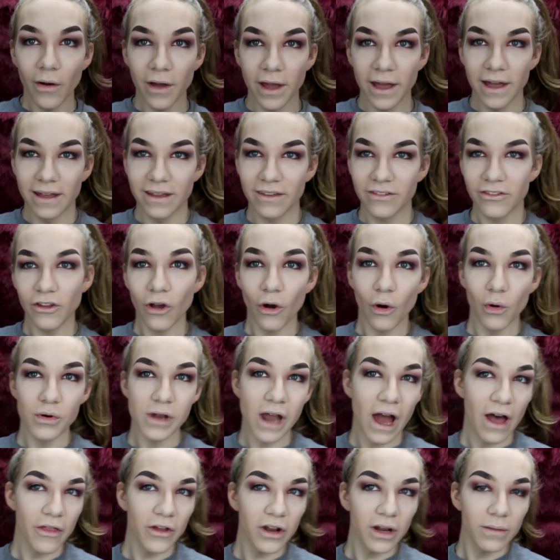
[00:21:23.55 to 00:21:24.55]
Okay, so
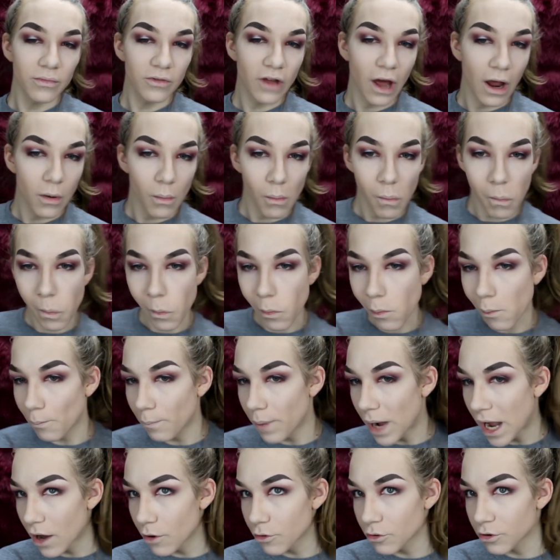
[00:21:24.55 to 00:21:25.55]
now that I'm done
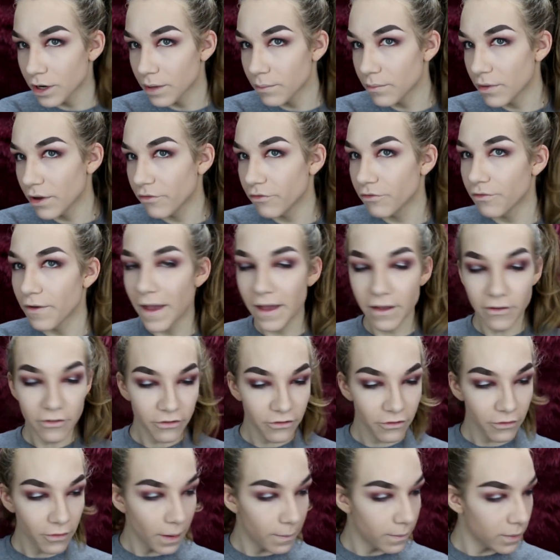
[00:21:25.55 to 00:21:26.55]
powdering my
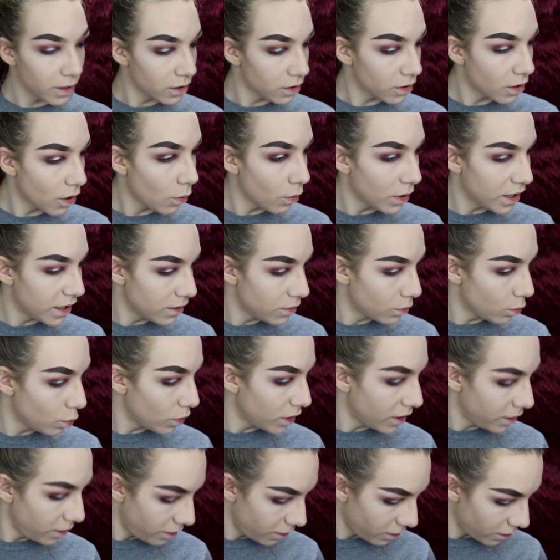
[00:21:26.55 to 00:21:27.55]
face, I'm gonna go in
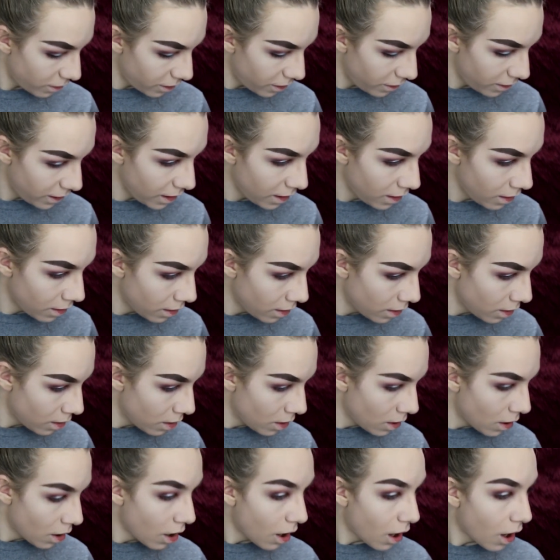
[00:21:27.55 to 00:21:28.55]
with the
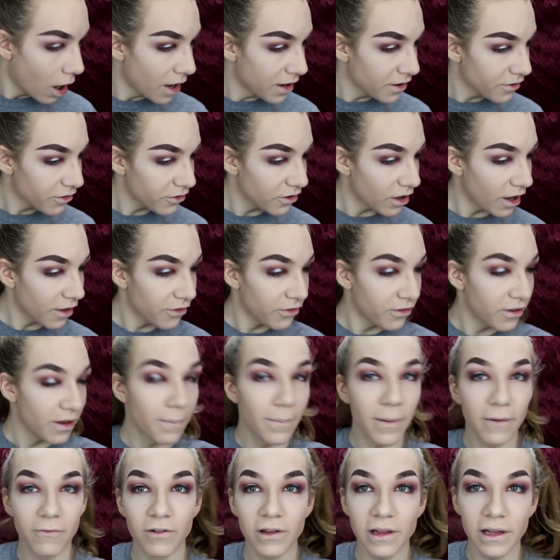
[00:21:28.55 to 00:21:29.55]
Anastasia
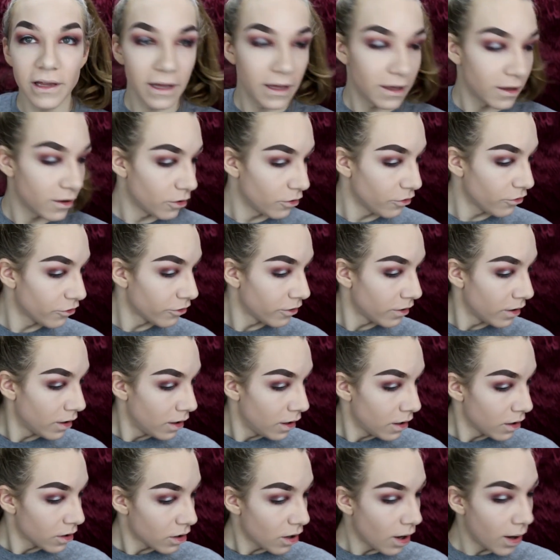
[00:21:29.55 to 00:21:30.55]
Beverly Hills
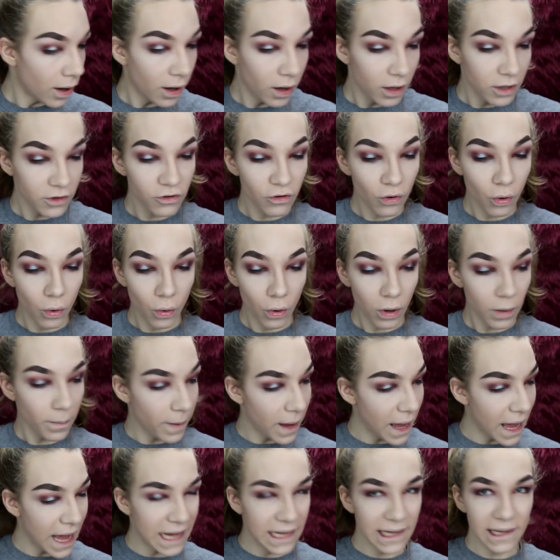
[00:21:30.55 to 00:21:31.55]
Contour
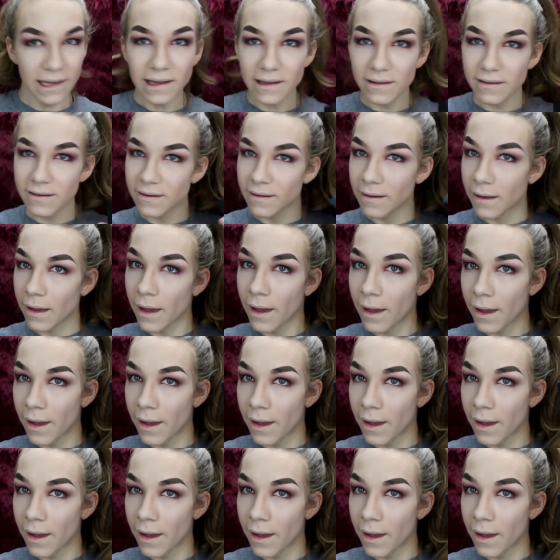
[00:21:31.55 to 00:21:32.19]
Palette.